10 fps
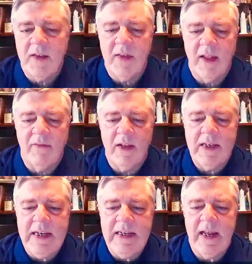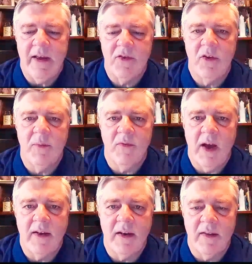the level of details you
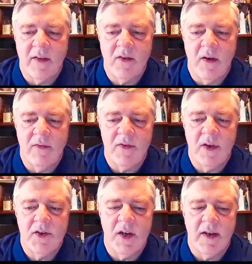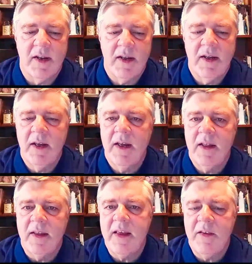provided in this conversation.
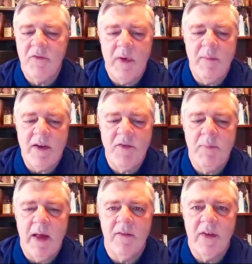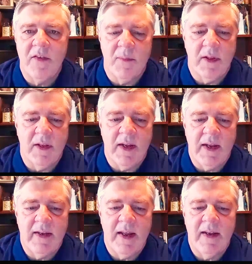This gives me much better
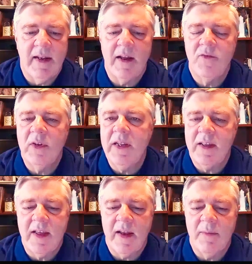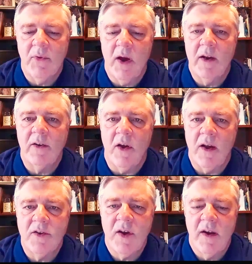visibility into Intellect's really exciting product
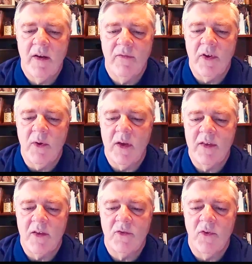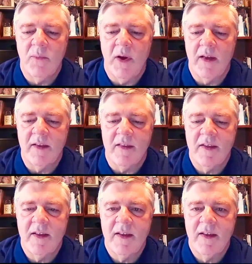launch for US escrow deposits.